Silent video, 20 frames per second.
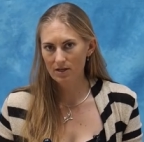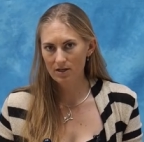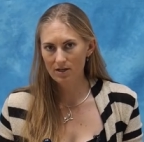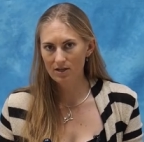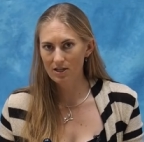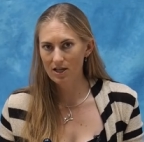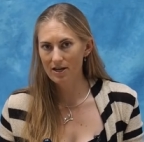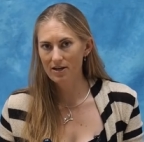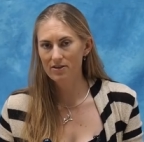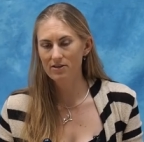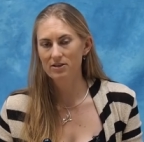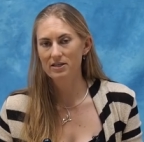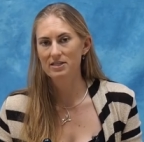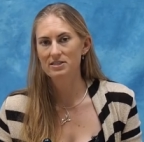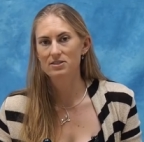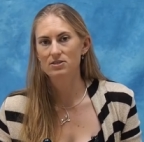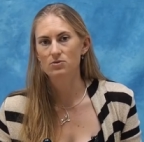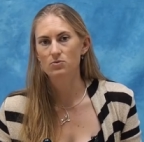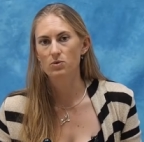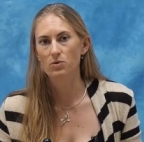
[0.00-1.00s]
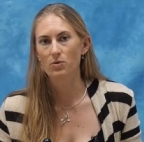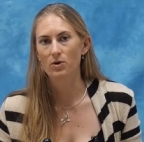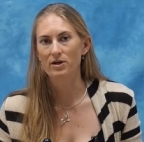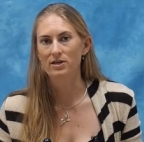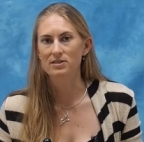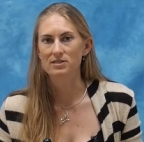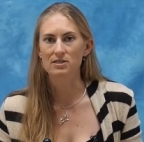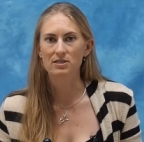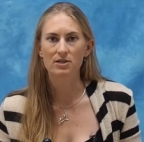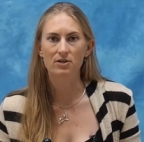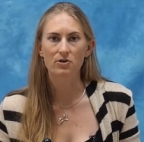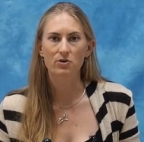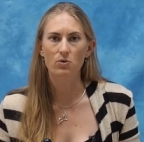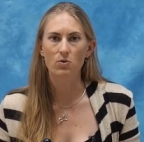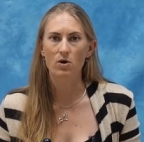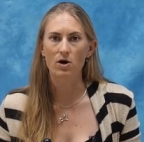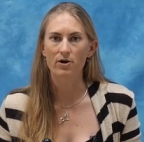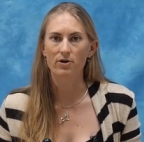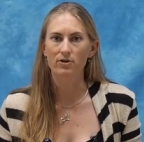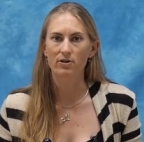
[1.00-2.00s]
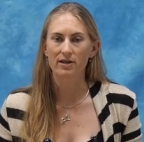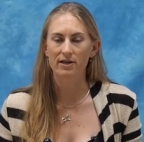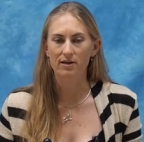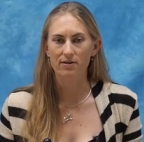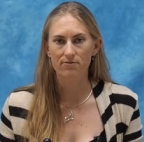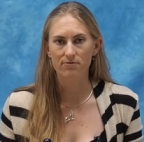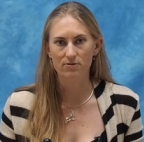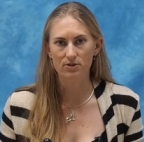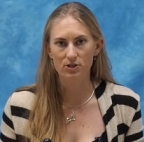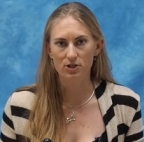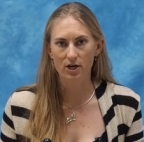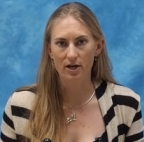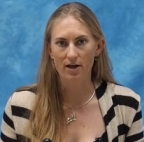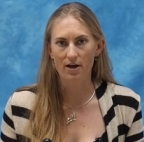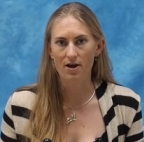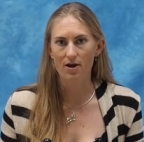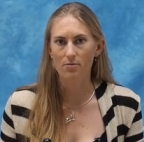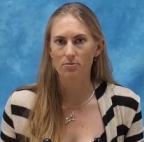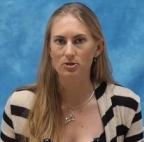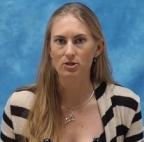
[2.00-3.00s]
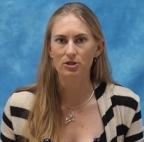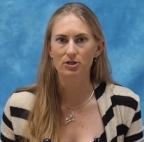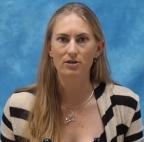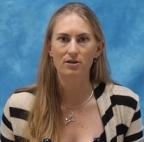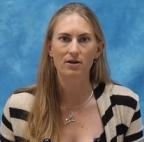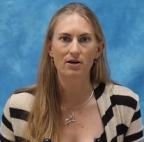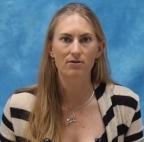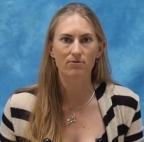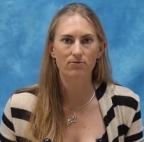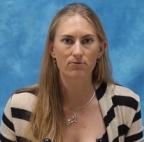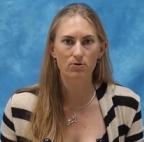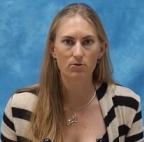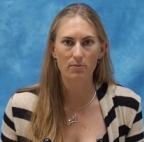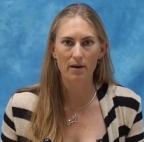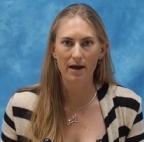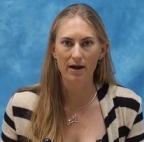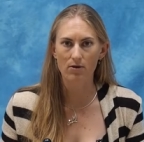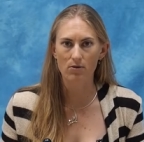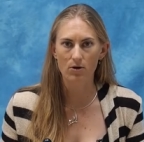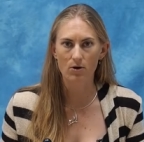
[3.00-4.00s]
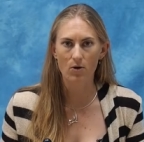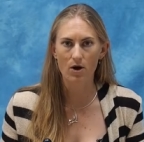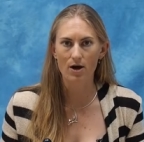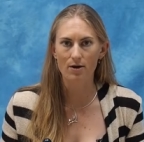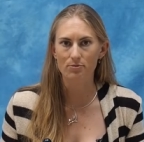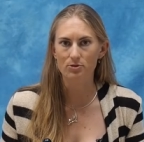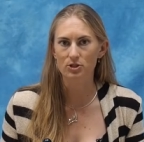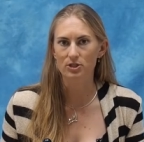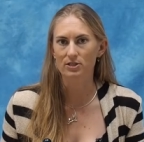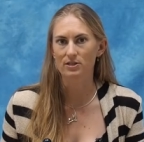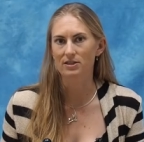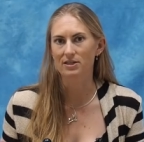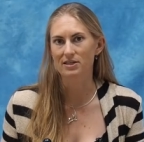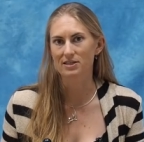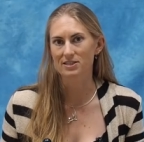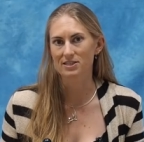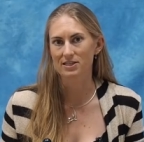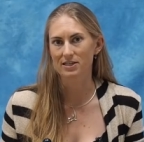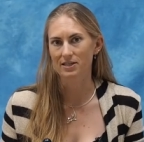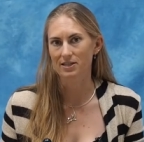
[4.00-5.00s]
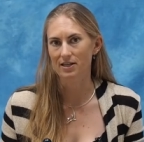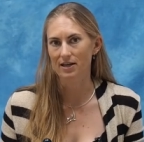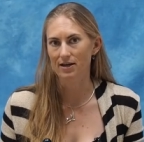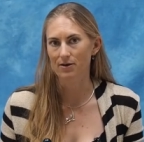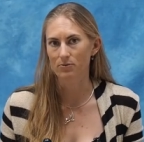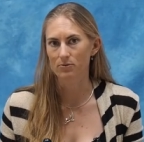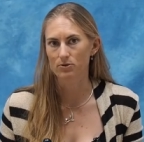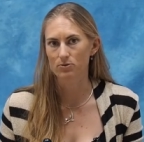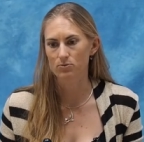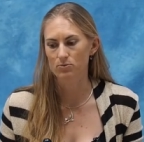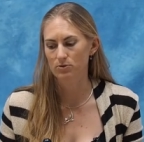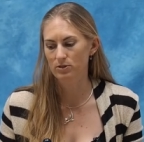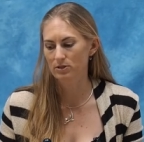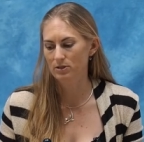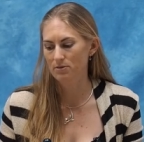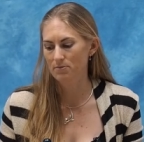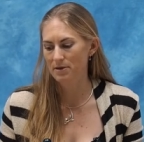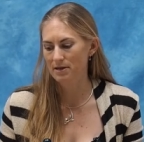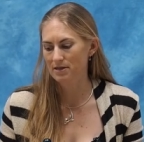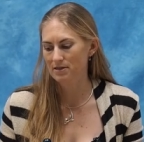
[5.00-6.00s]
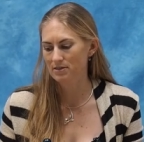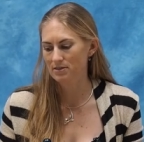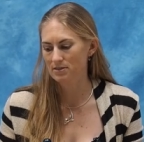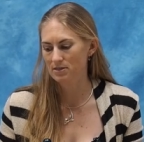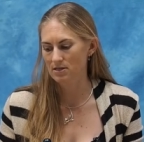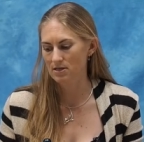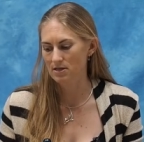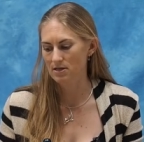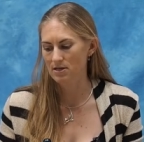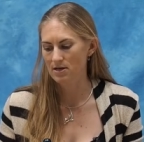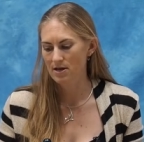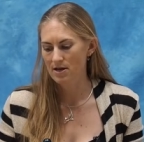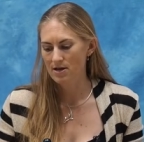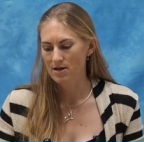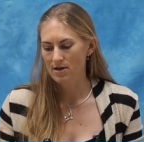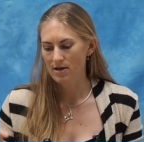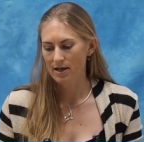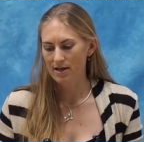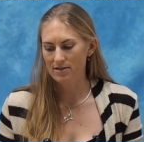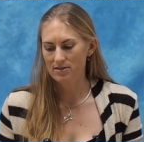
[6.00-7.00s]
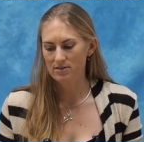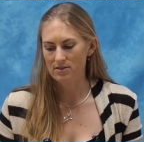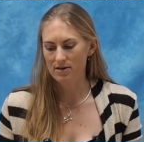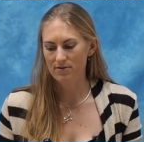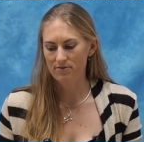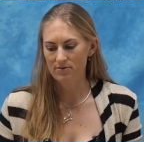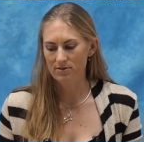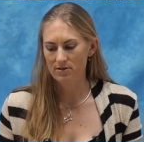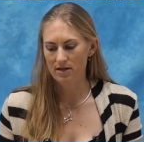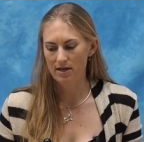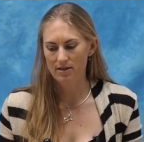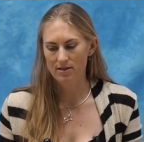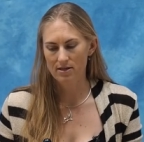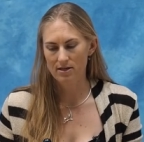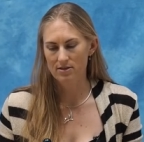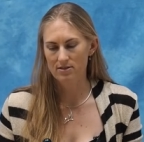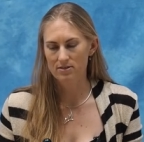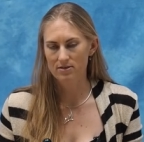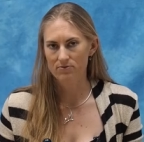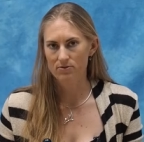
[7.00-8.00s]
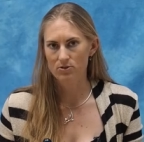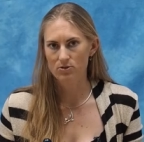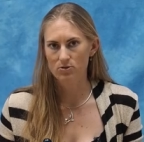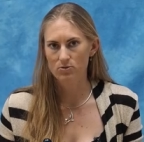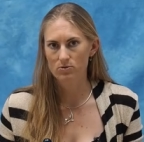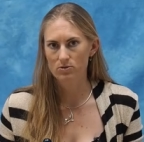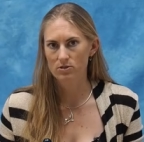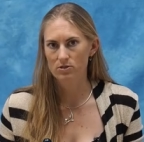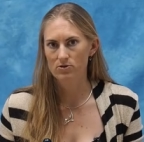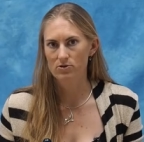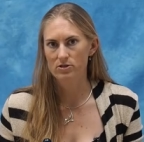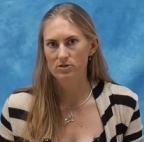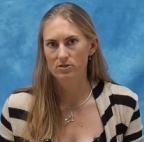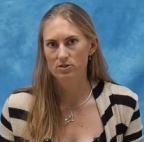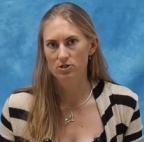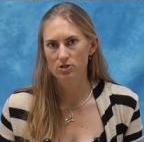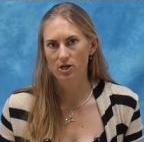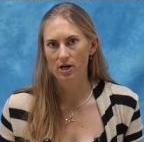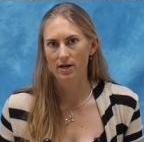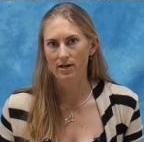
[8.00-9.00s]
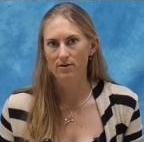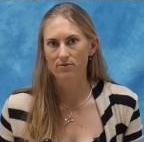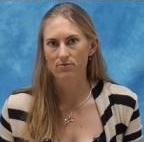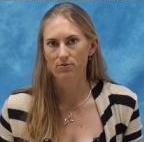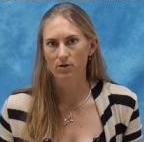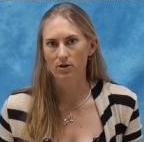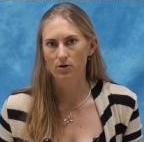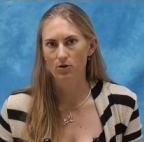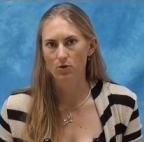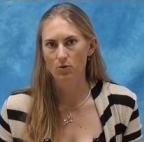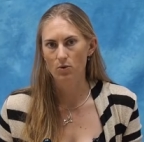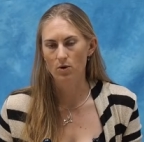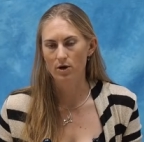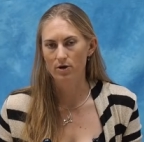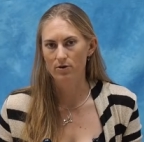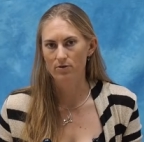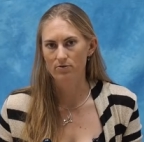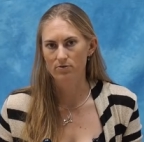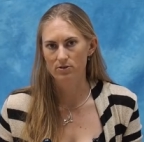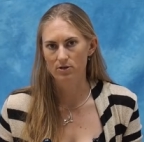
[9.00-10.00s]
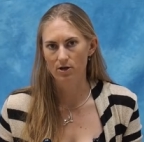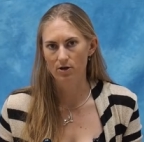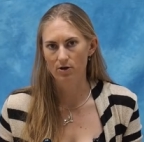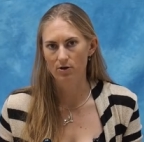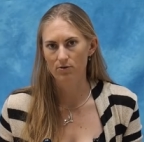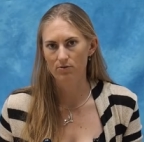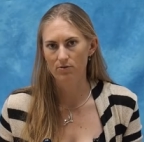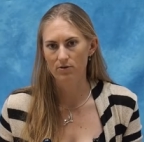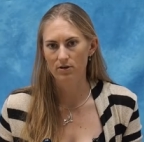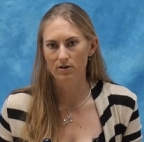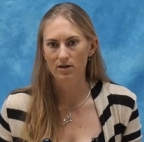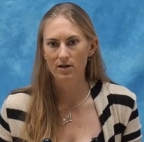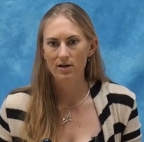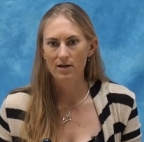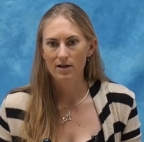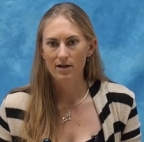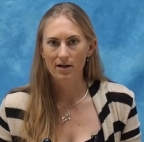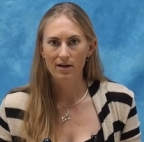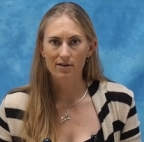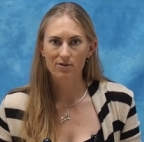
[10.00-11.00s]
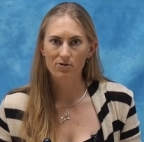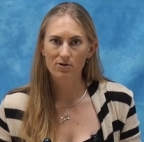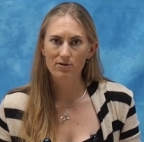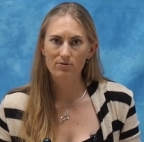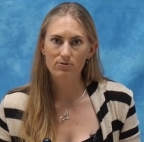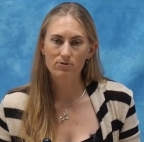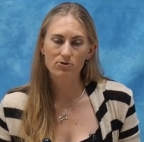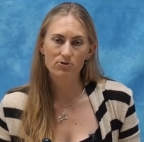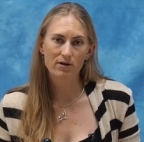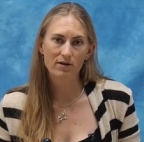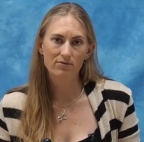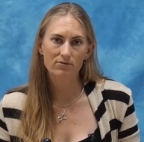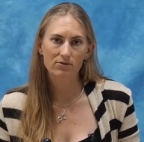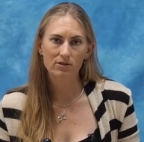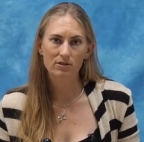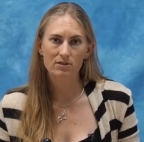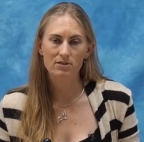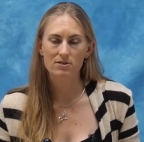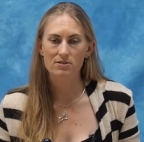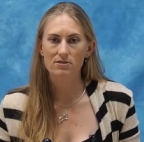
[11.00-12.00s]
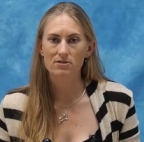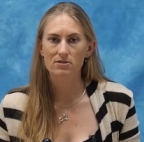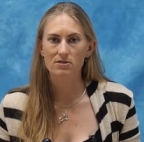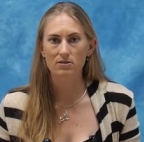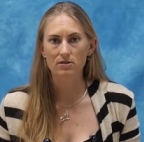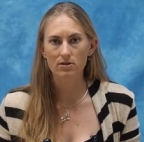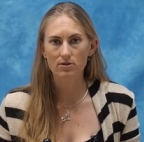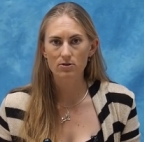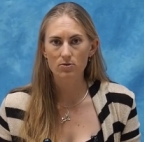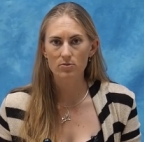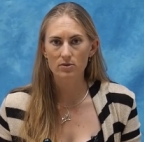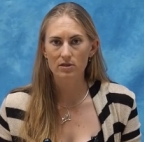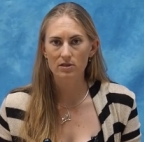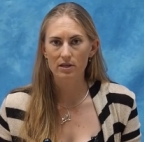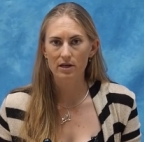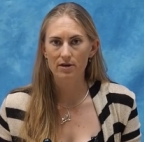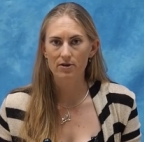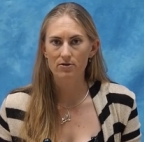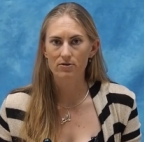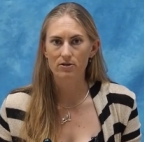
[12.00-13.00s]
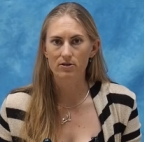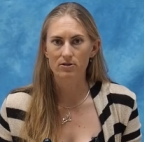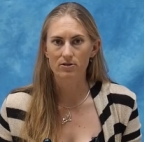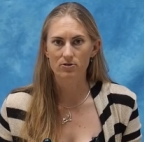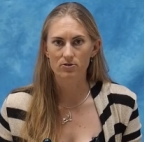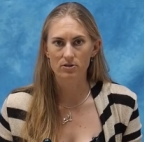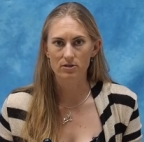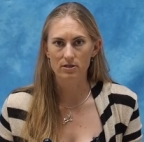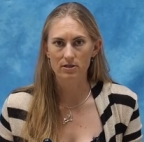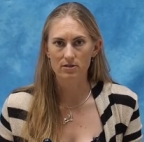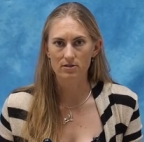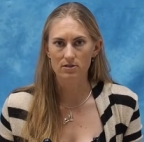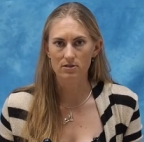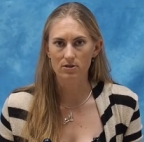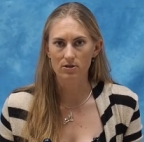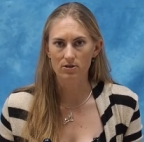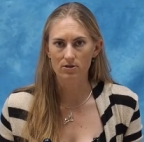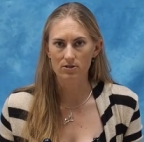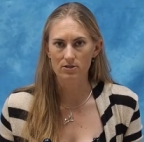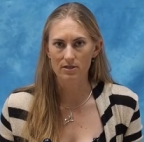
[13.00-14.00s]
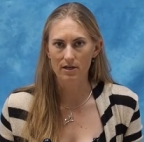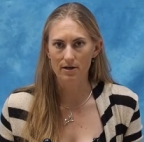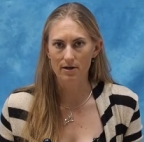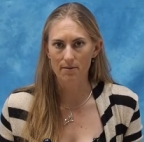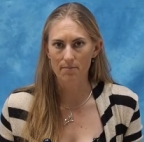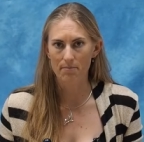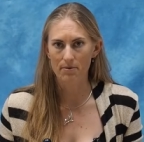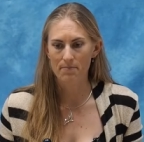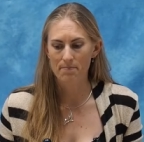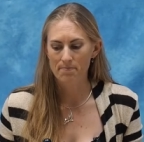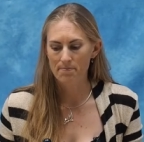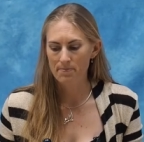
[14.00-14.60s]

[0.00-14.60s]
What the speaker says: a lot of the lenses we want to see underwater, like a fisheye option, a full macro option, things like that, which really makes the A7 and the A7 II series shine for underwater photography and great for traveling since it's a little bit lighter than your DSLR setup.